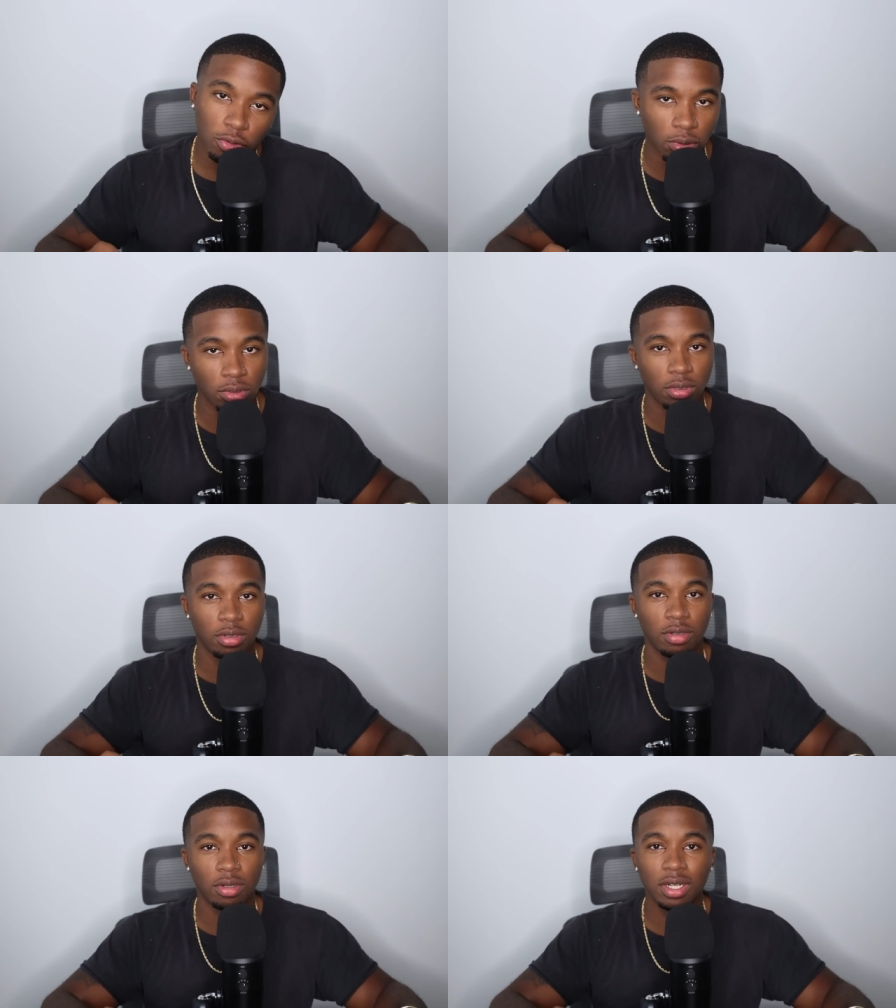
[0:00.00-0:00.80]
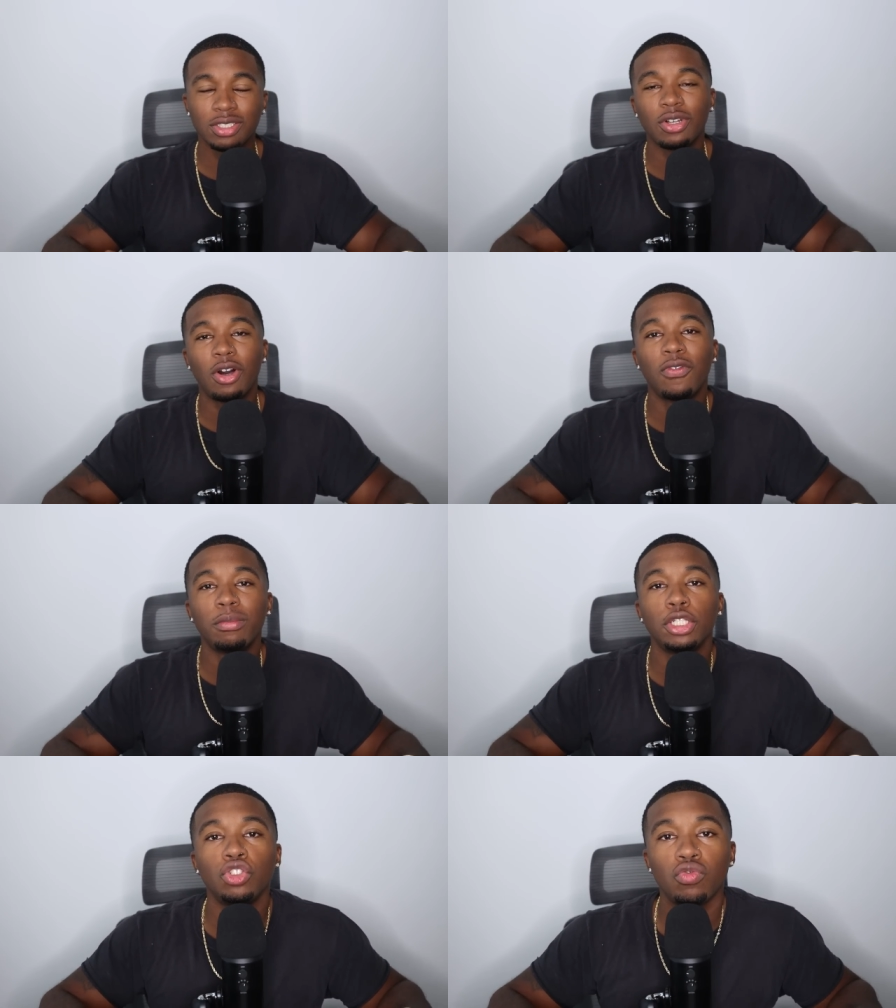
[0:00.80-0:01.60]
out. And that's all
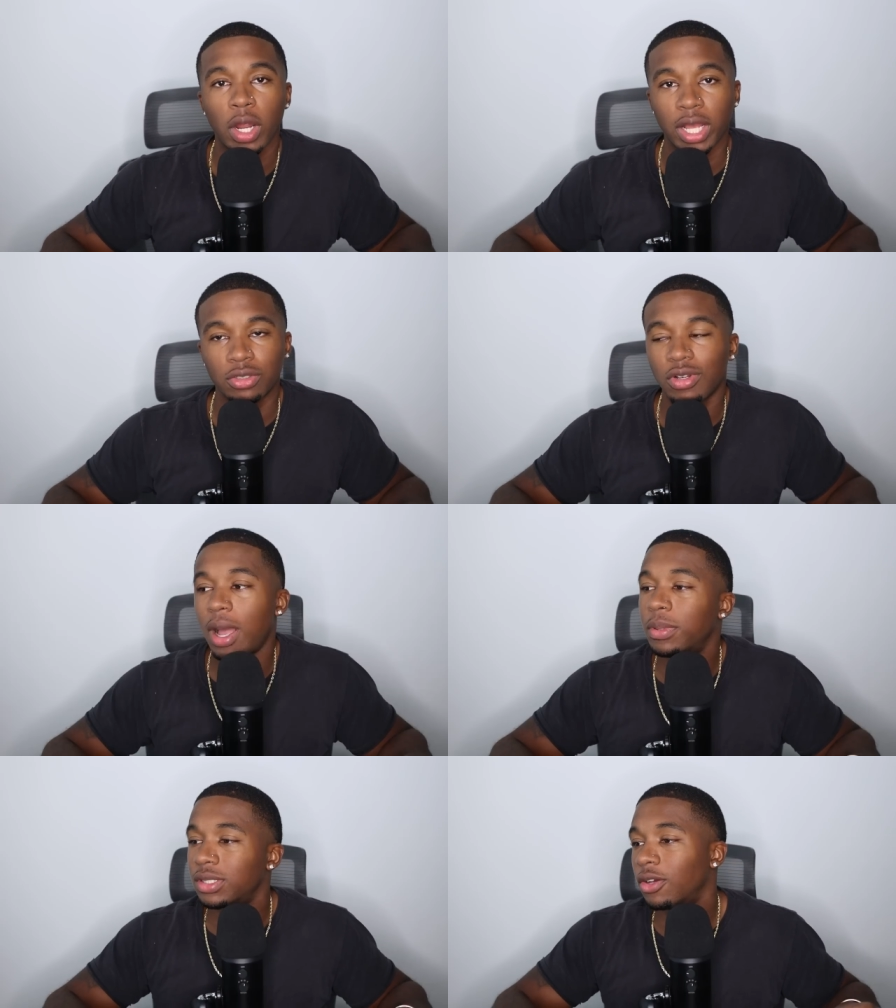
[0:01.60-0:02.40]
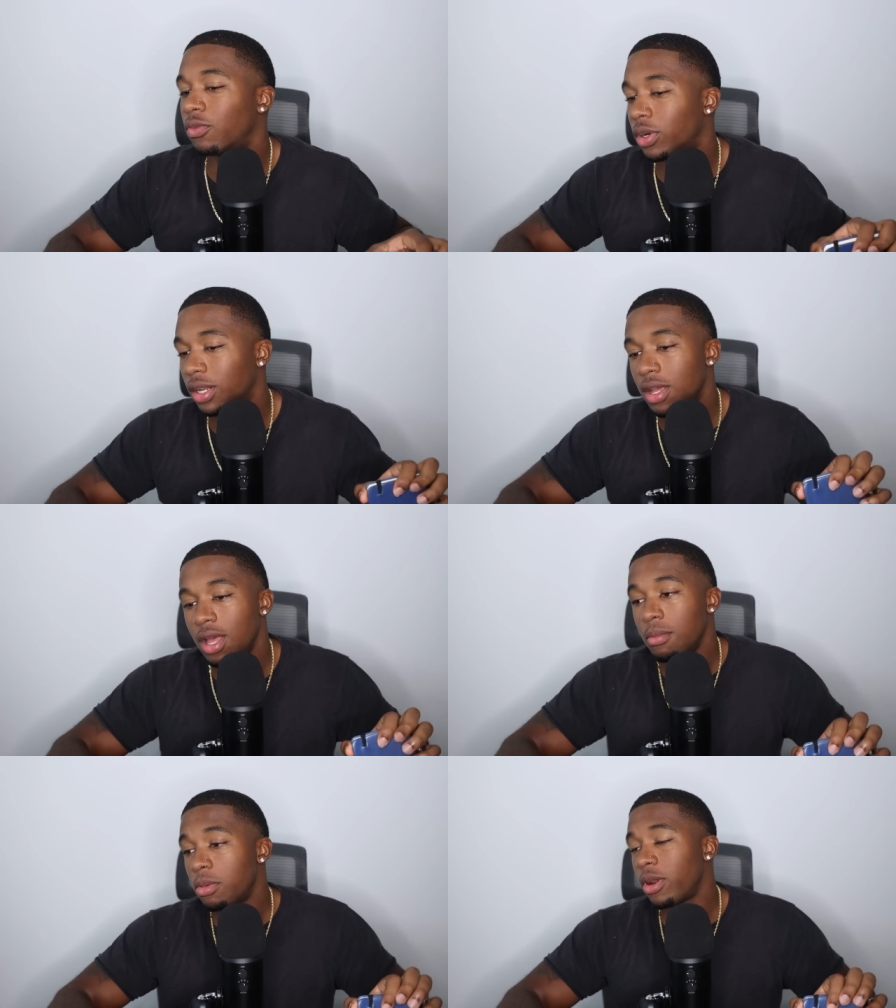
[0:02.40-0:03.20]
from a Joorag, so copy yourself one.
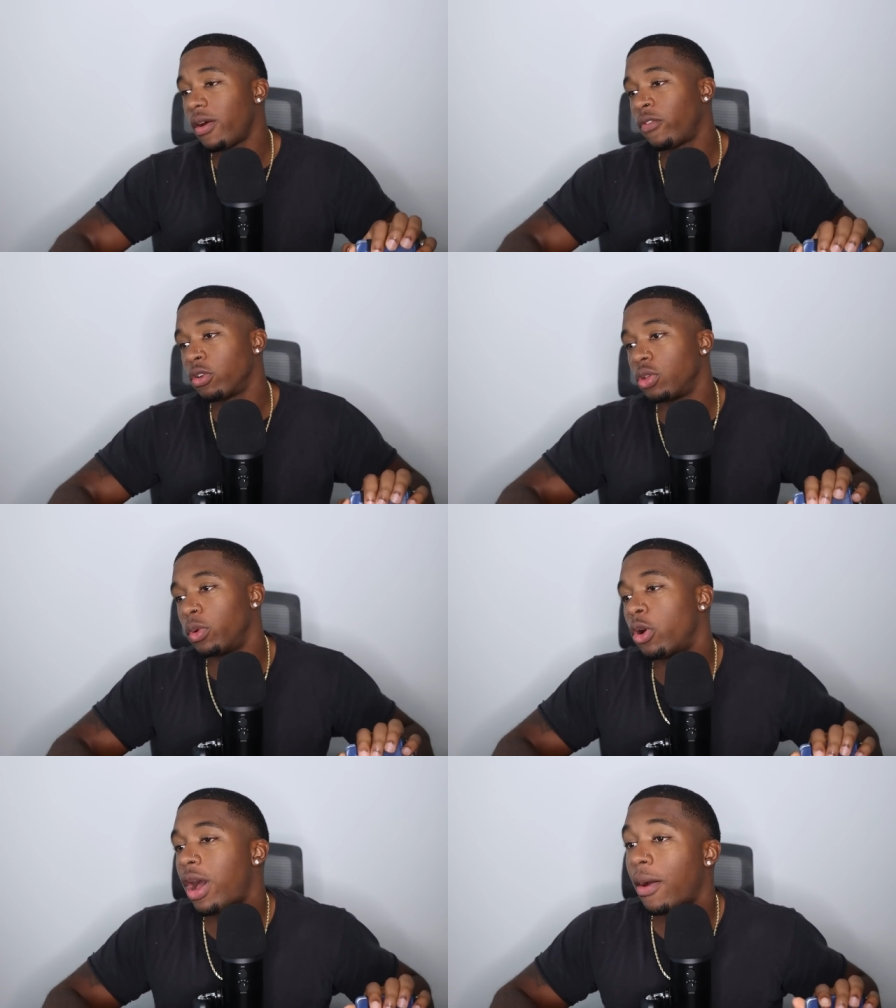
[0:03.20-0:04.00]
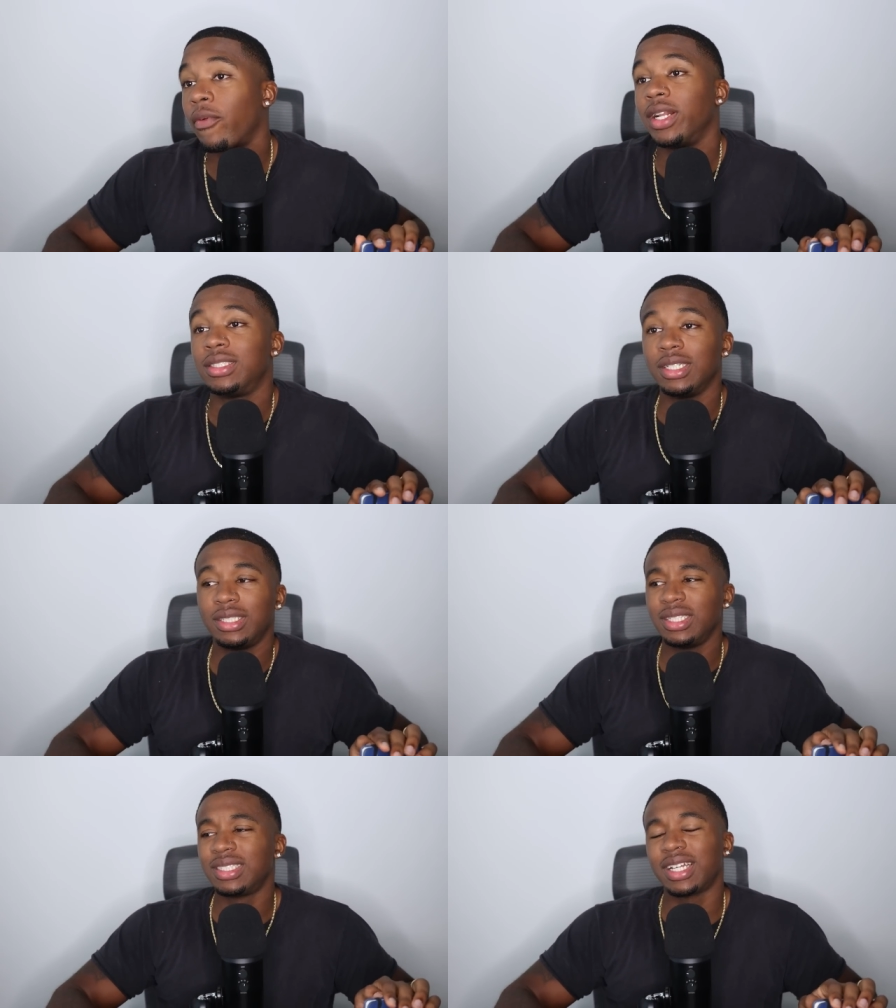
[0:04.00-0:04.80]
But without further ado, we go hop right into this.
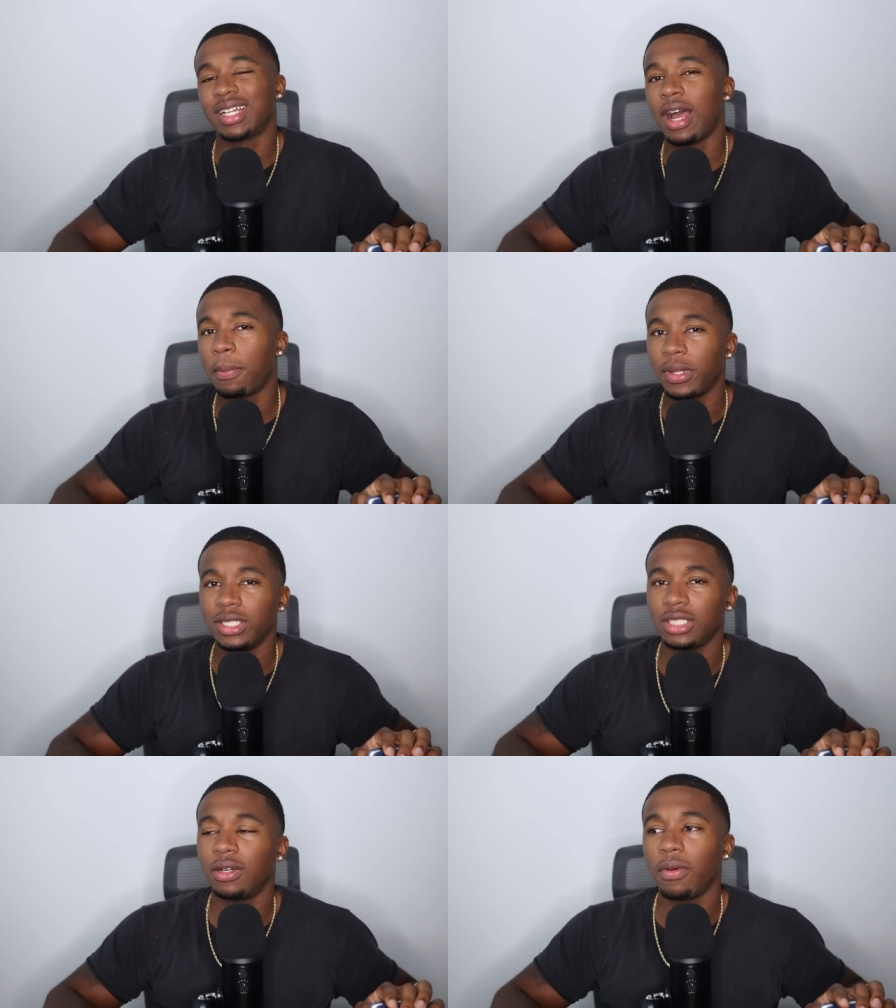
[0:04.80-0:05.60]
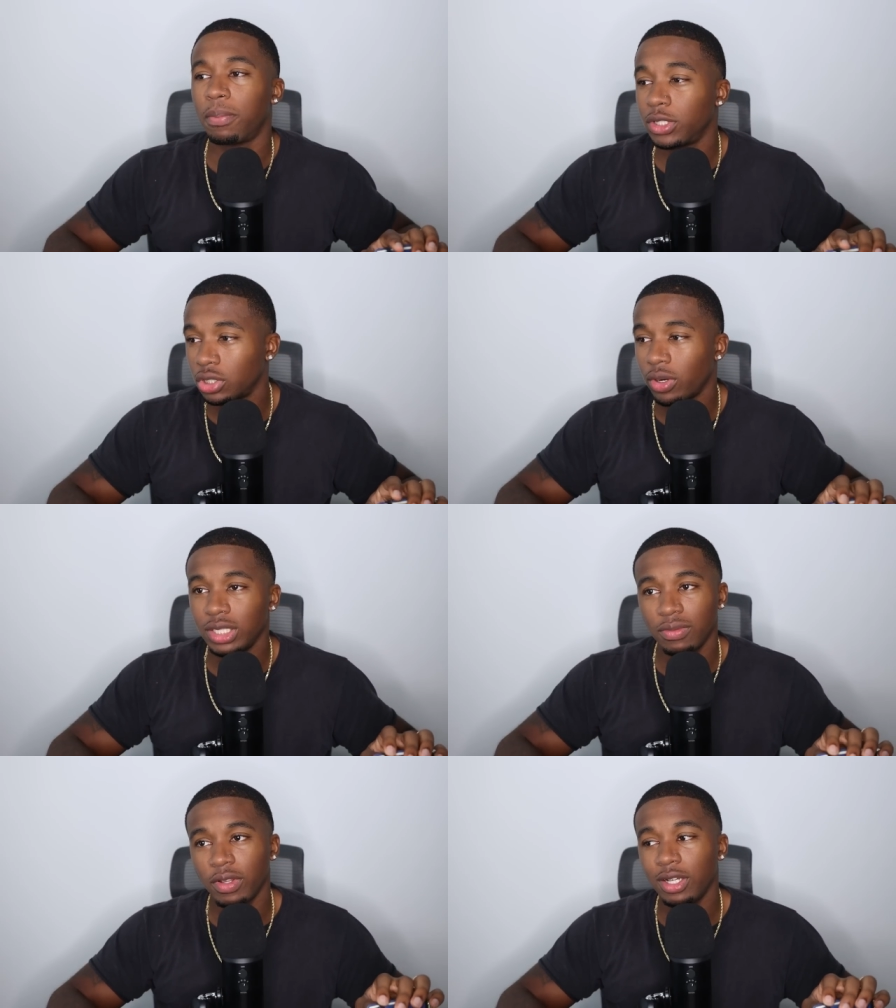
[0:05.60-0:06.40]
This is like a compilation of a bunch of
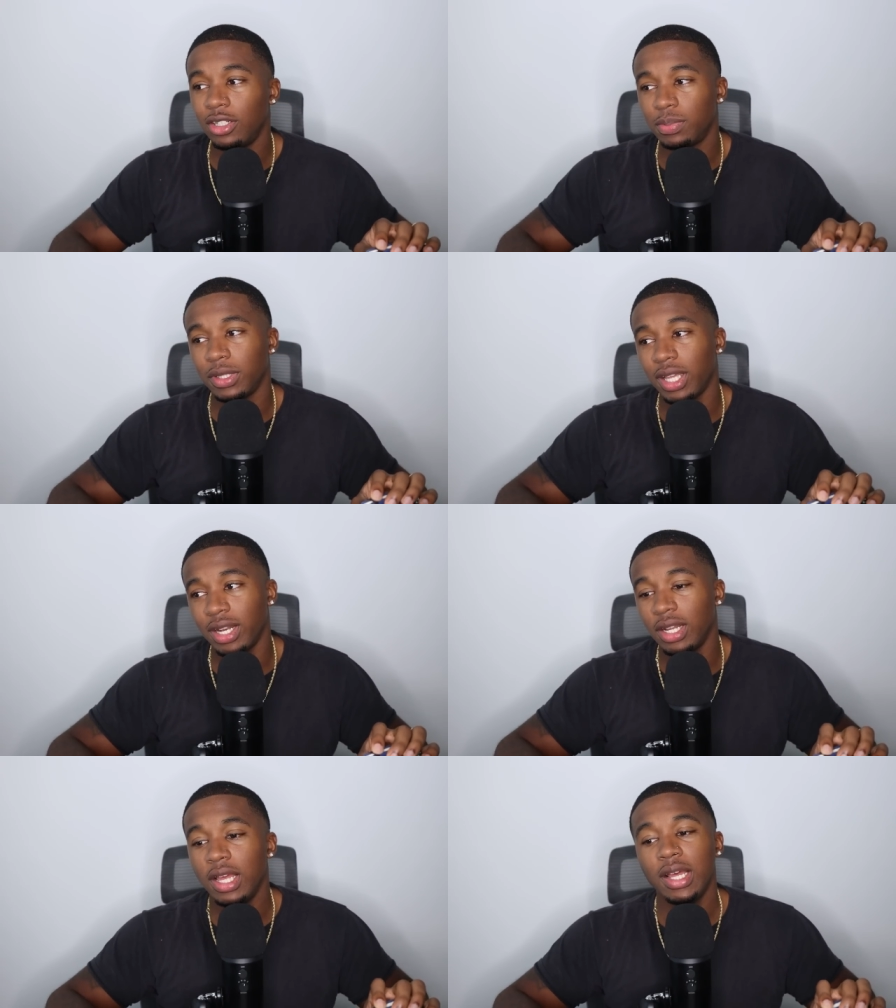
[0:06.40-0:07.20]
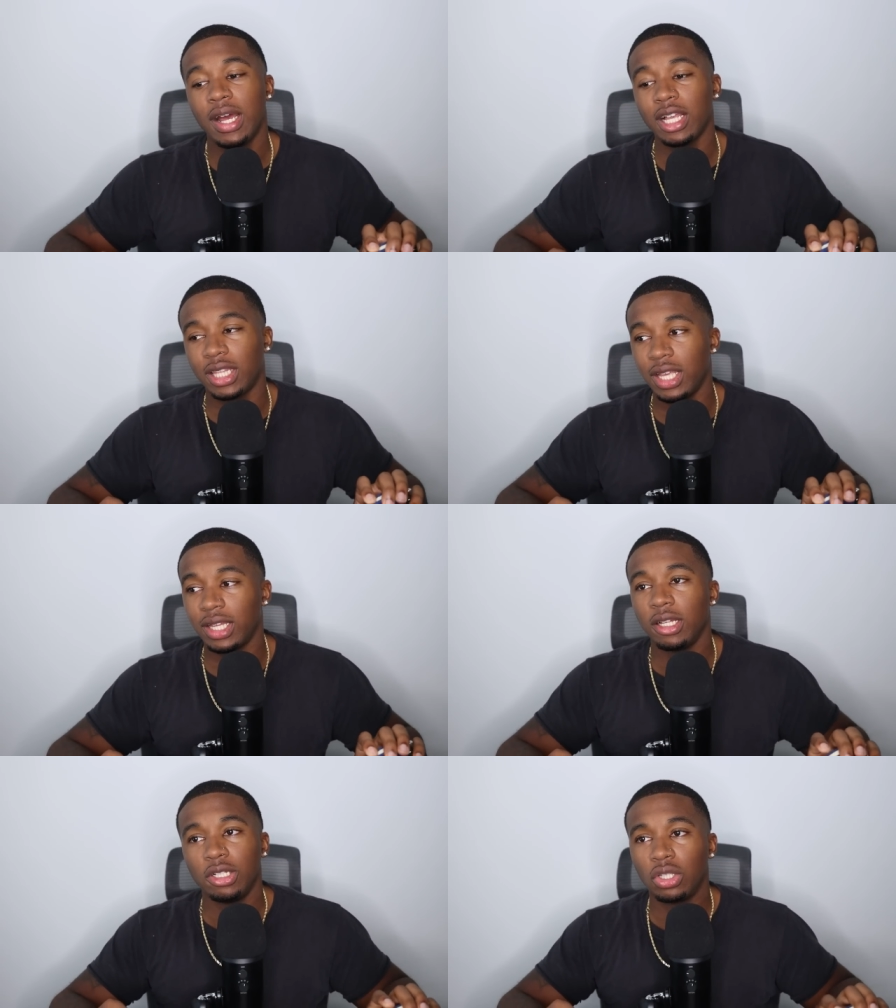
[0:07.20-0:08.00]
crazy videos, but then I
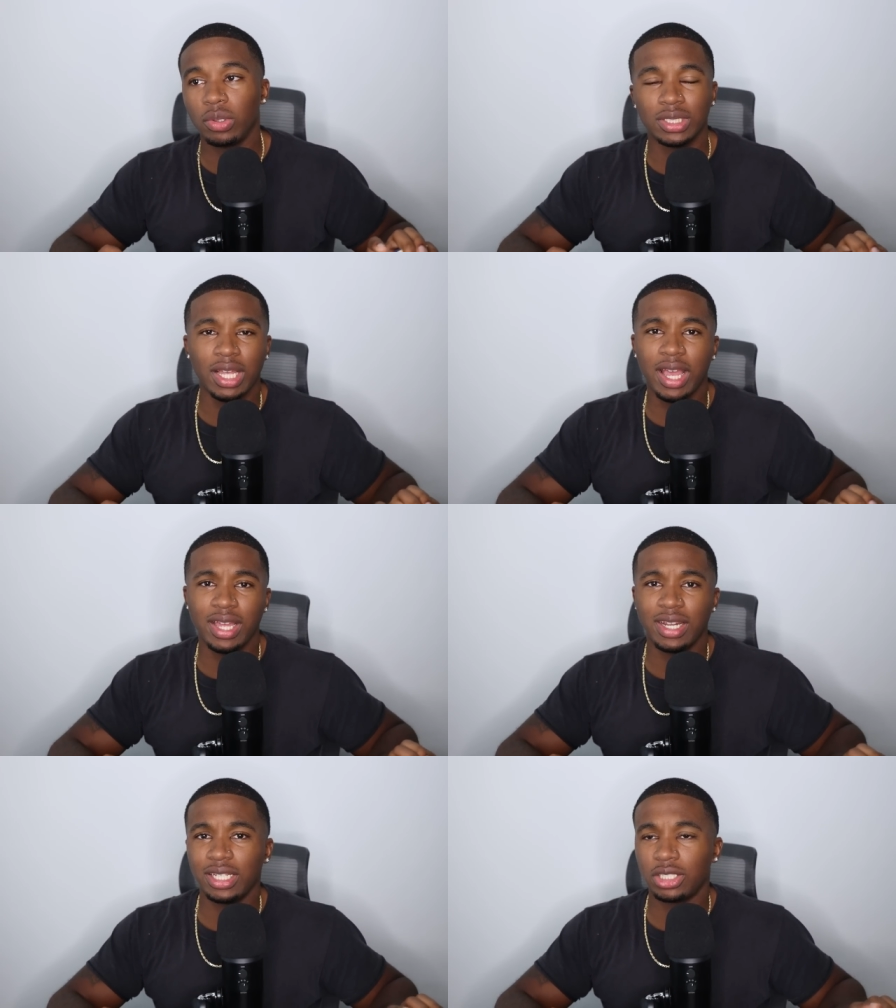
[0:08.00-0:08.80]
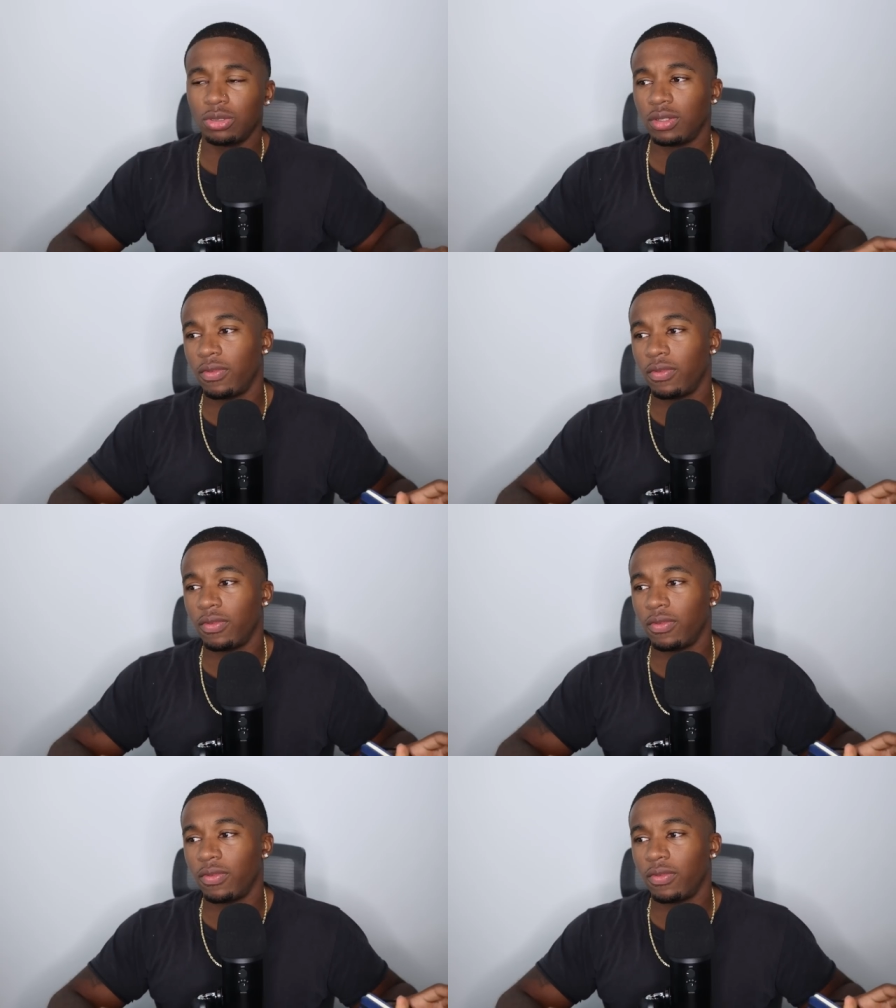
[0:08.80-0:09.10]
think towards the end it shows